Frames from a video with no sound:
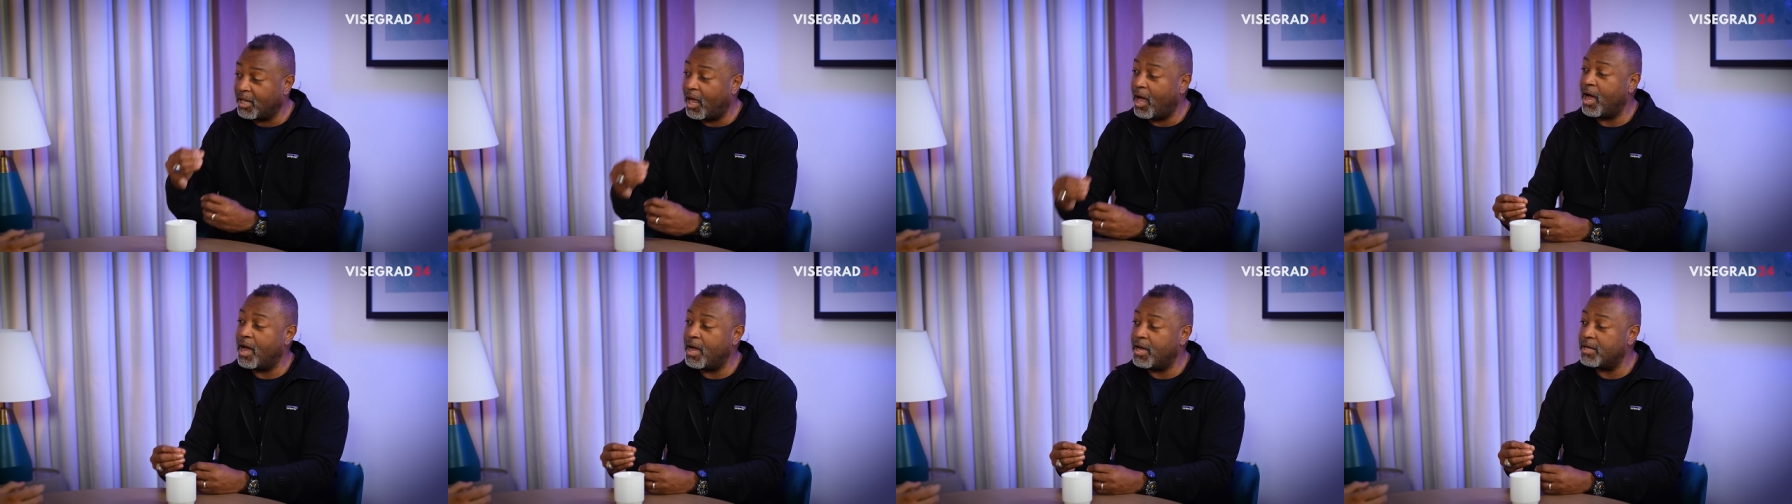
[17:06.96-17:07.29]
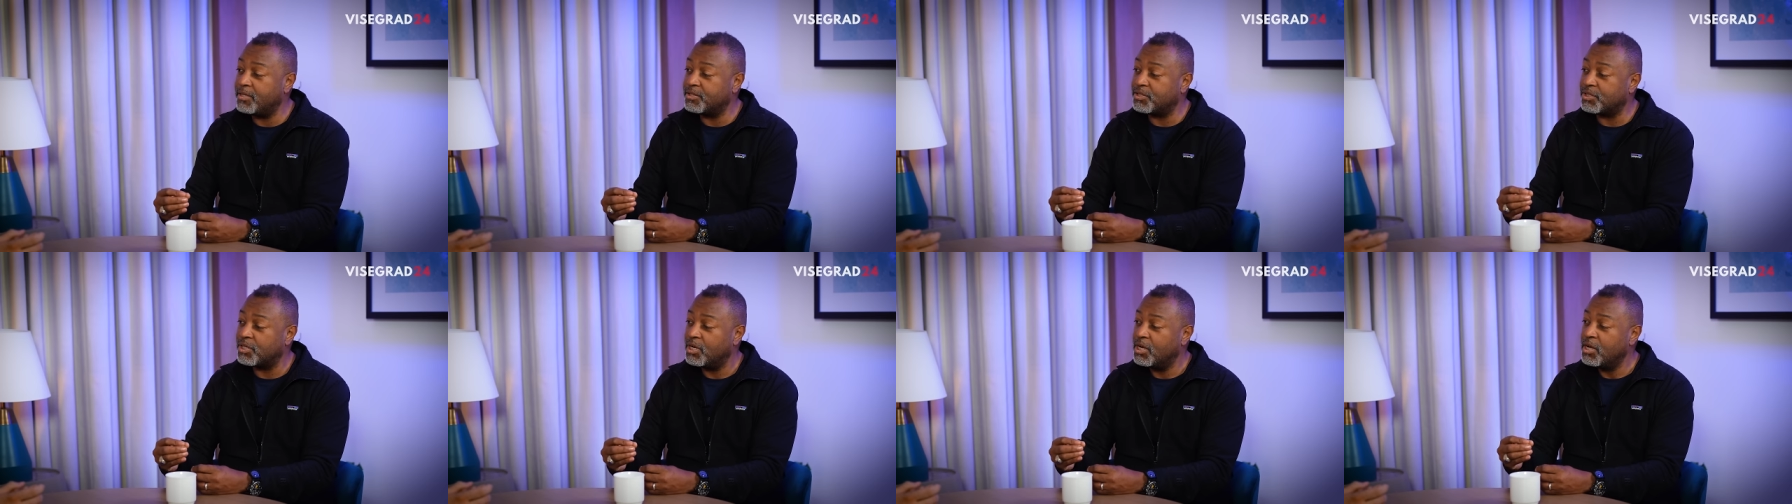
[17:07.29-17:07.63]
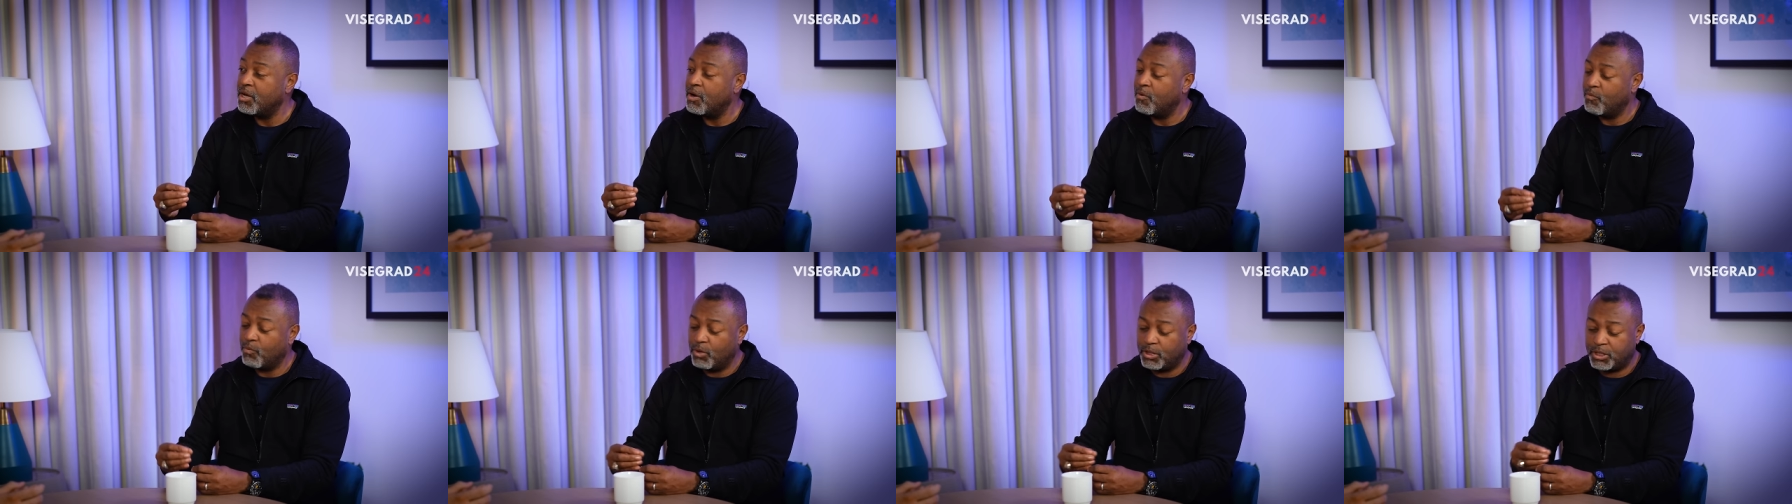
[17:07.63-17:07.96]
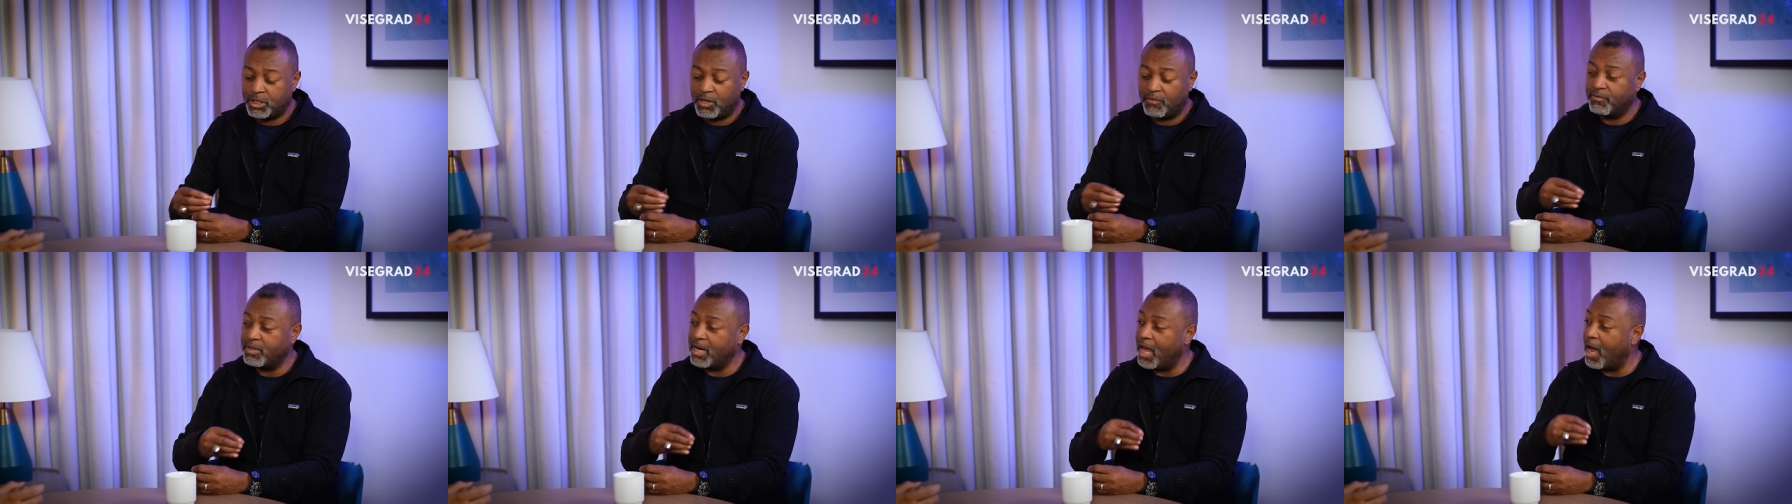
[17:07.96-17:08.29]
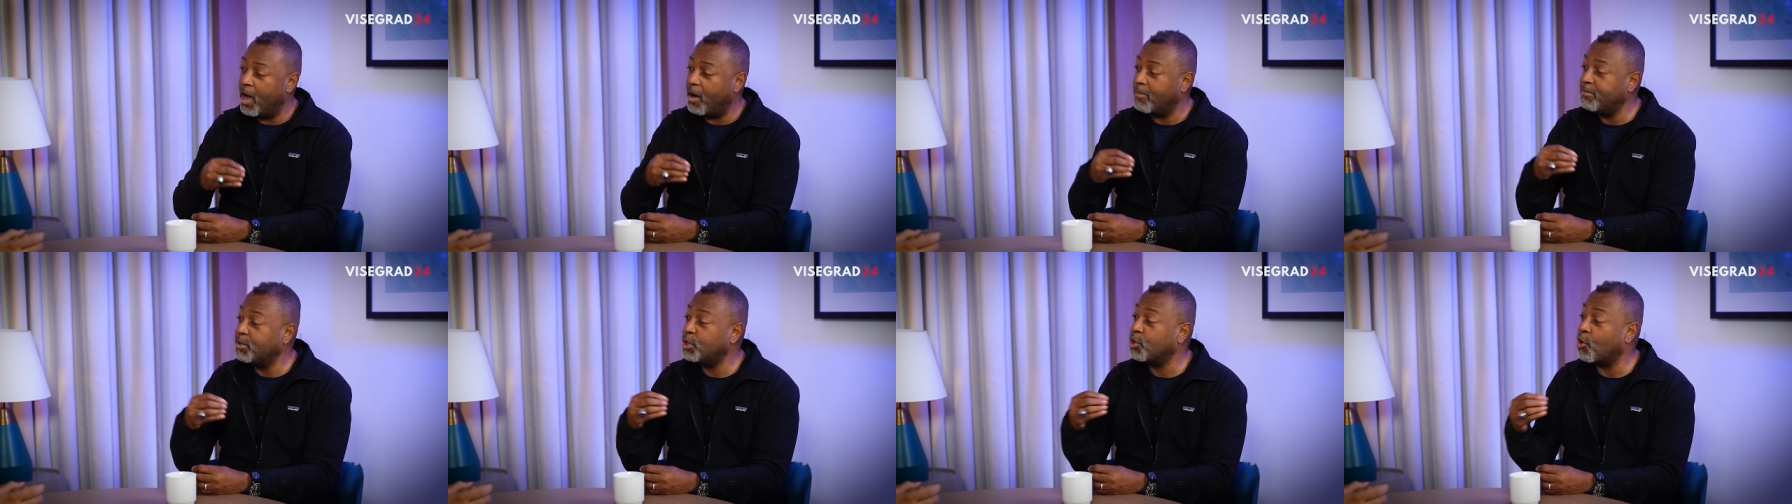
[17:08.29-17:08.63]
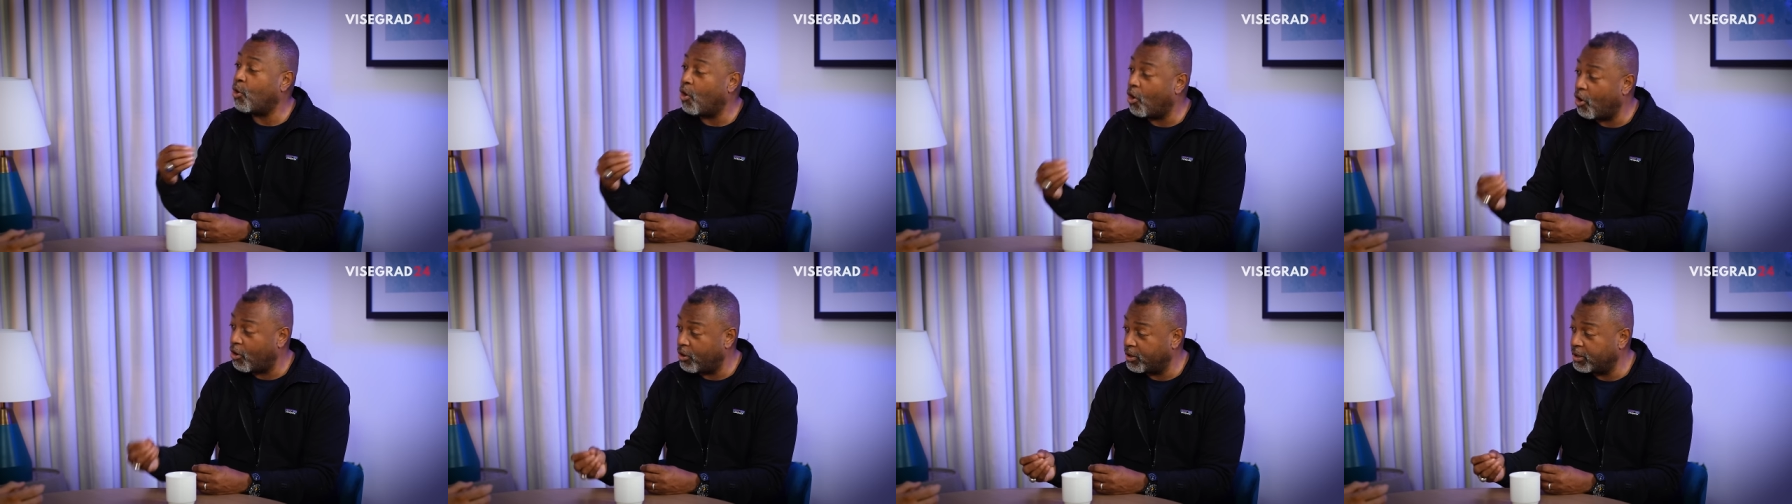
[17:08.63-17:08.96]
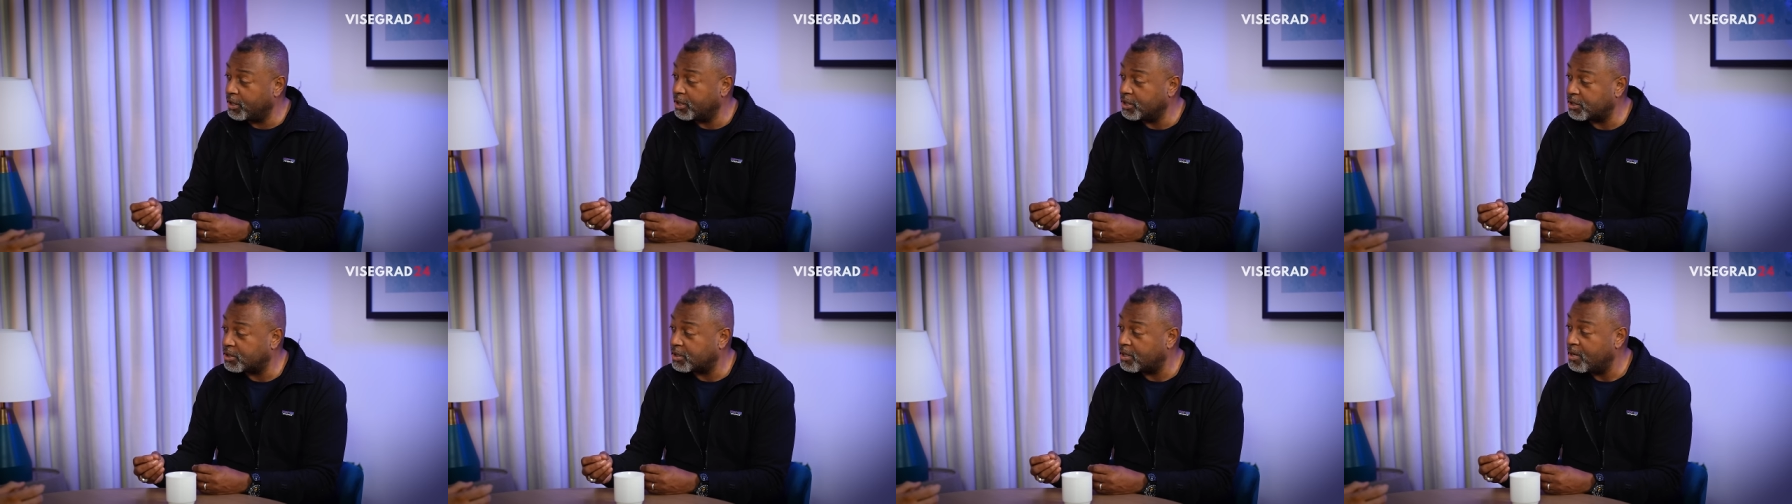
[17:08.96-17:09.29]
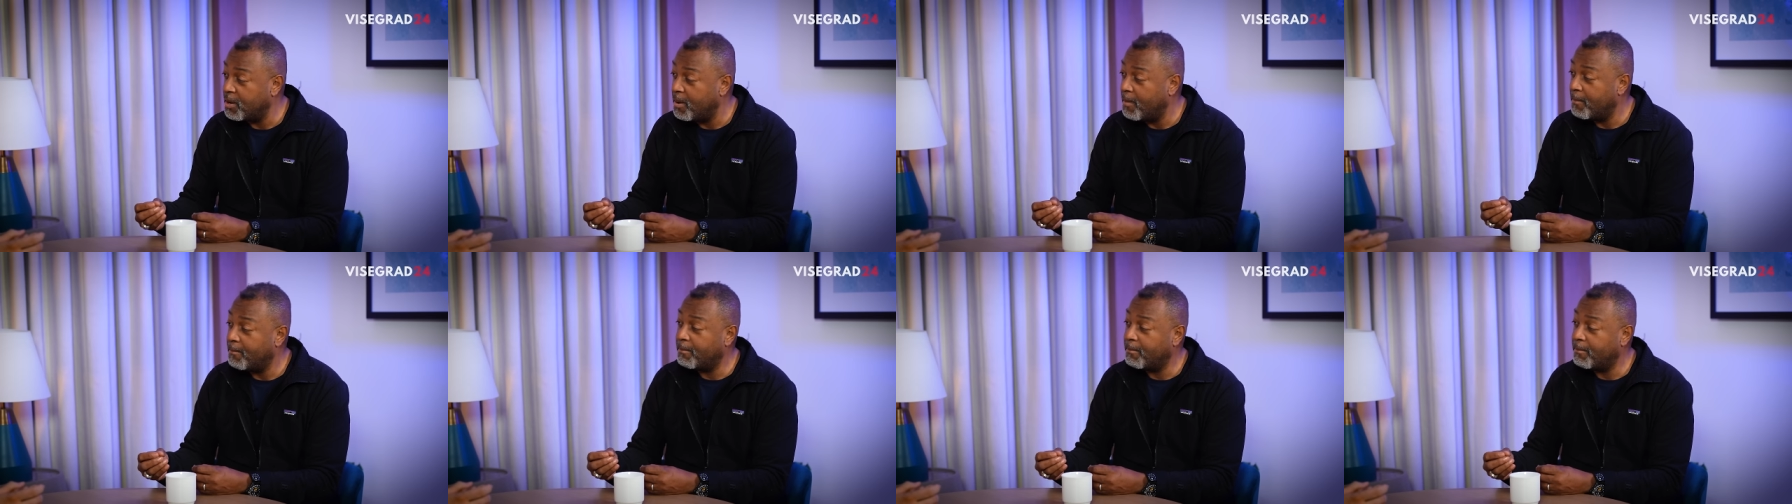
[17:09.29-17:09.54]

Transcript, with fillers: lies, which have now been harnessed